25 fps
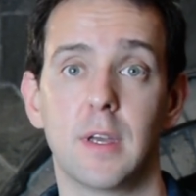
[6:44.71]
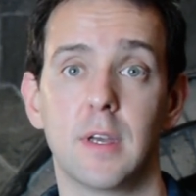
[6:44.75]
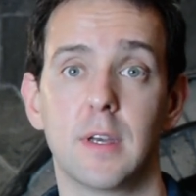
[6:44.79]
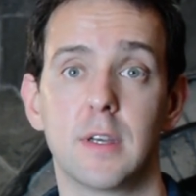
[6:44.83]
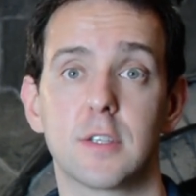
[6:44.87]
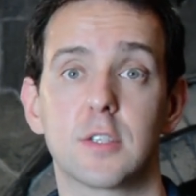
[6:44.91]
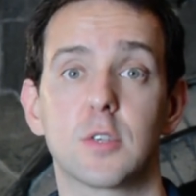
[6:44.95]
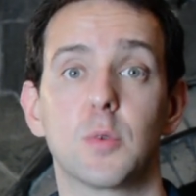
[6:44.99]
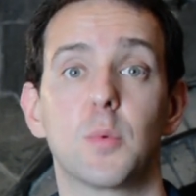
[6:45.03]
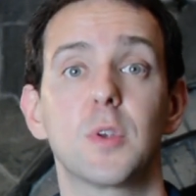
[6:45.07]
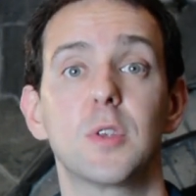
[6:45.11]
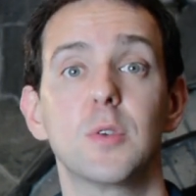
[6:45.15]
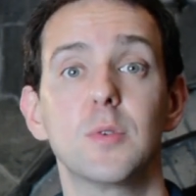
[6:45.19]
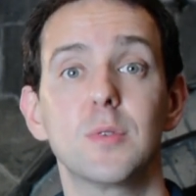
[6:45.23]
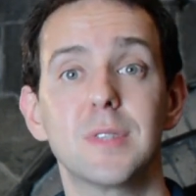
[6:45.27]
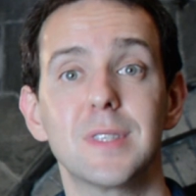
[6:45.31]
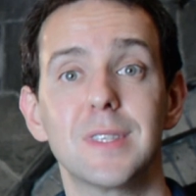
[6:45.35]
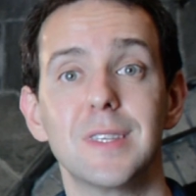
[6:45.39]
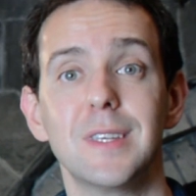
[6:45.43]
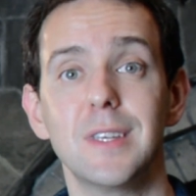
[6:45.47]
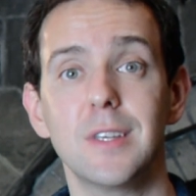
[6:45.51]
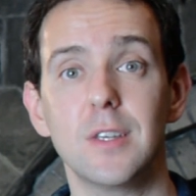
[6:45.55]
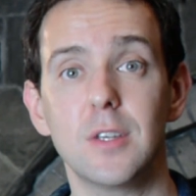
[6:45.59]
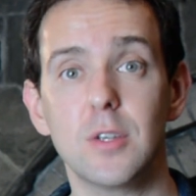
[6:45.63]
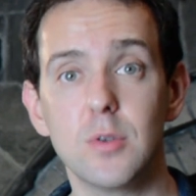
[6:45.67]
So when you
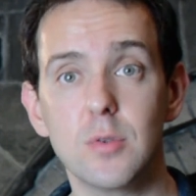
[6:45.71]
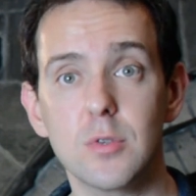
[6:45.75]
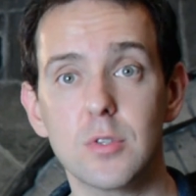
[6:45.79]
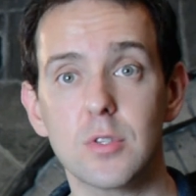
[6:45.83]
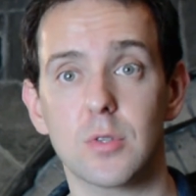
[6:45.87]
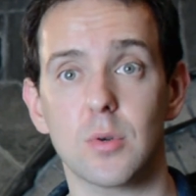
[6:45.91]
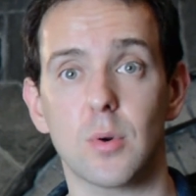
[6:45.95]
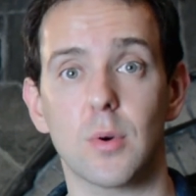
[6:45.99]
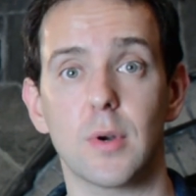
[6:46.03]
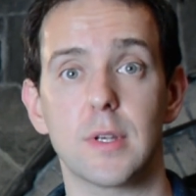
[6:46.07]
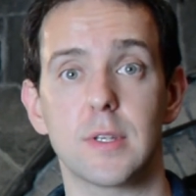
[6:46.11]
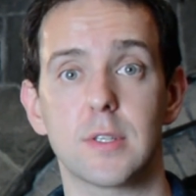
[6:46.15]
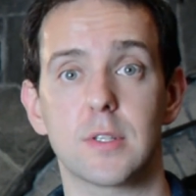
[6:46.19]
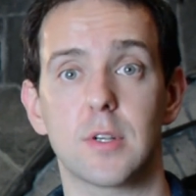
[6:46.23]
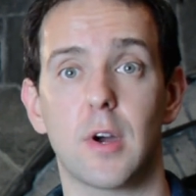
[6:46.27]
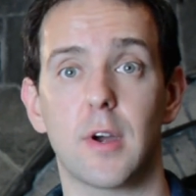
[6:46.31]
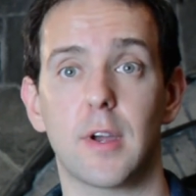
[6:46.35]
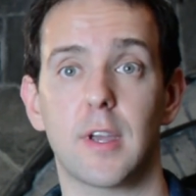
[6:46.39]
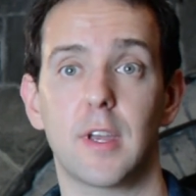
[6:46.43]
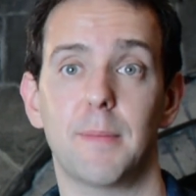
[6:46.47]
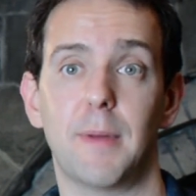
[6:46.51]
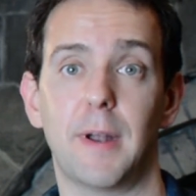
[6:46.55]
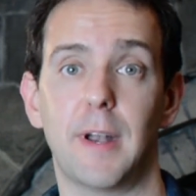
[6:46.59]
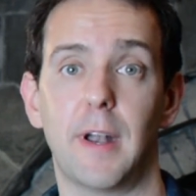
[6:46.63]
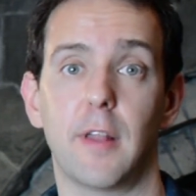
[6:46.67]
see news stories
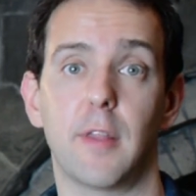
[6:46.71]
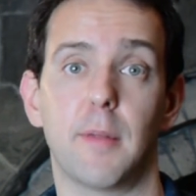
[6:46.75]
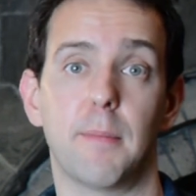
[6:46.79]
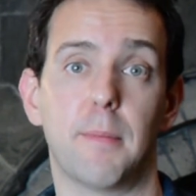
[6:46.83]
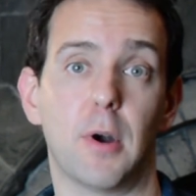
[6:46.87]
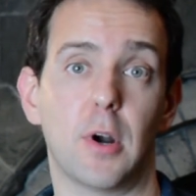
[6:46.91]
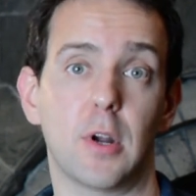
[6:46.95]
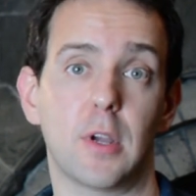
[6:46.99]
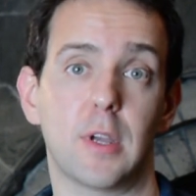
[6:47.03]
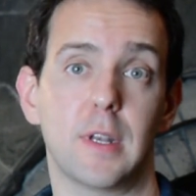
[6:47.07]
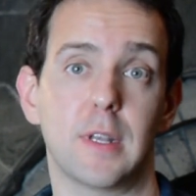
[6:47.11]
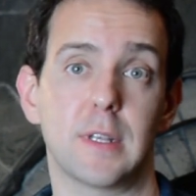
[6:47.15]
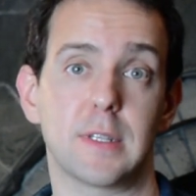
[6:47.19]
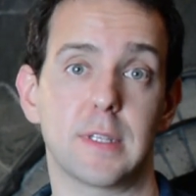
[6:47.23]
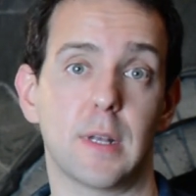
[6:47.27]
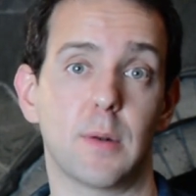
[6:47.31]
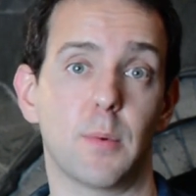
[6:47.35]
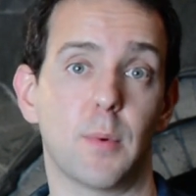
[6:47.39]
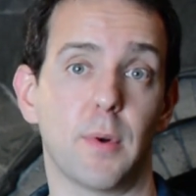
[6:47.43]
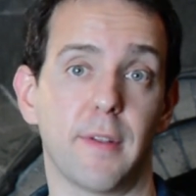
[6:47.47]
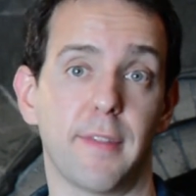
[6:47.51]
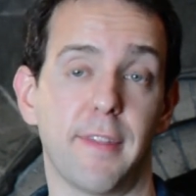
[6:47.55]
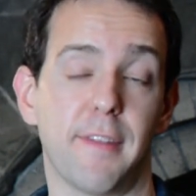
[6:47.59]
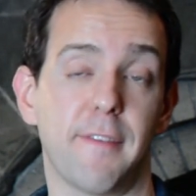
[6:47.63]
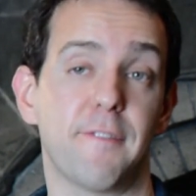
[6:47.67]
talking about how the market has had
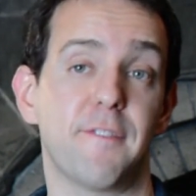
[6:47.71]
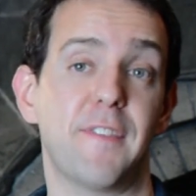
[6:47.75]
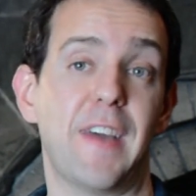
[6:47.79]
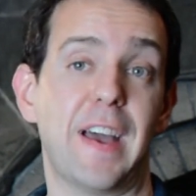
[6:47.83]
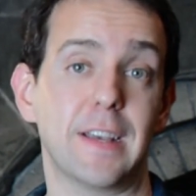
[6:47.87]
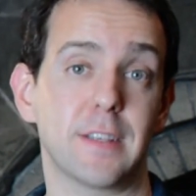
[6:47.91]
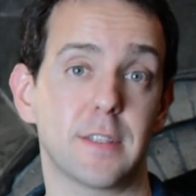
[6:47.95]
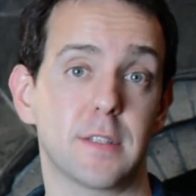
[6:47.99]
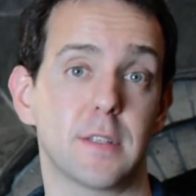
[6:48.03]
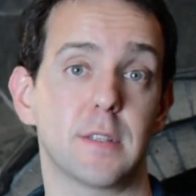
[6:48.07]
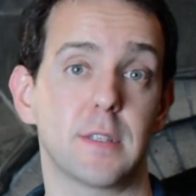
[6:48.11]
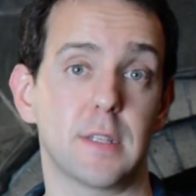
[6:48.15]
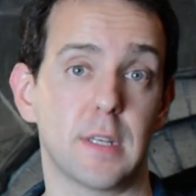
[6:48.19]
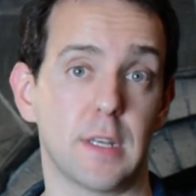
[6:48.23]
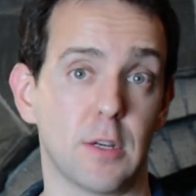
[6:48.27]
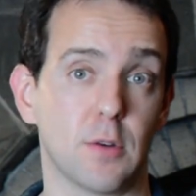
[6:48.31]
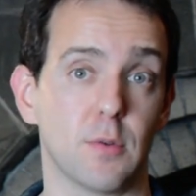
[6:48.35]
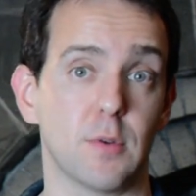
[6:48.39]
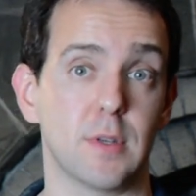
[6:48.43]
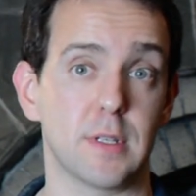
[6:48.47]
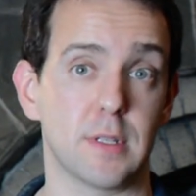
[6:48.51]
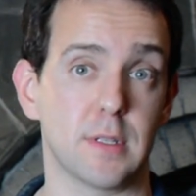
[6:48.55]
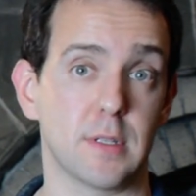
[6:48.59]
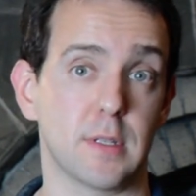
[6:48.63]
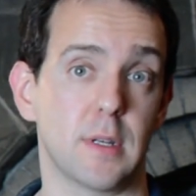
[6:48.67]
one of the fastest
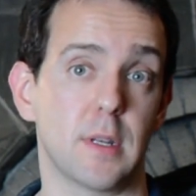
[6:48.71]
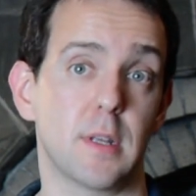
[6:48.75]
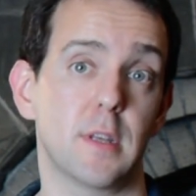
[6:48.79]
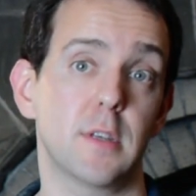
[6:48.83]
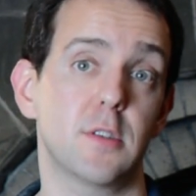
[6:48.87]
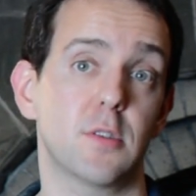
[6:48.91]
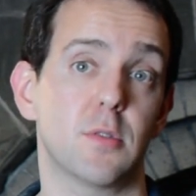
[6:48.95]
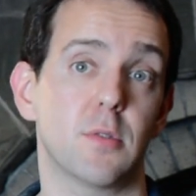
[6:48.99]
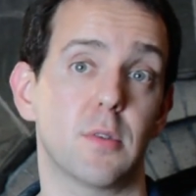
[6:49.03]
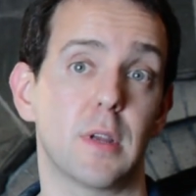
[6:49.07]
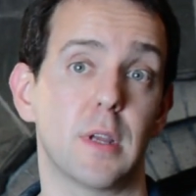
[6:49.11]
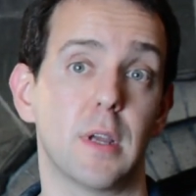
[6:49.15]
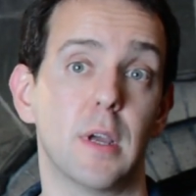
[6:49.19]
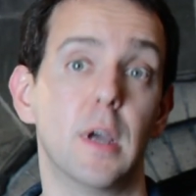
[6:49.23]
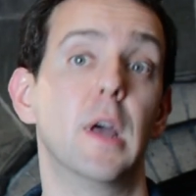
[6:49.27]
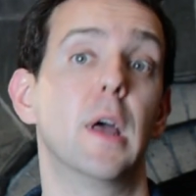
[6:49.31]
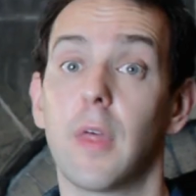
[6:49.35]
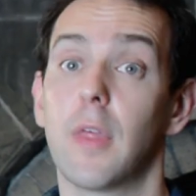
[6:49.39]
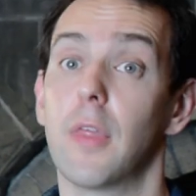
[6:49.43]
increases in history,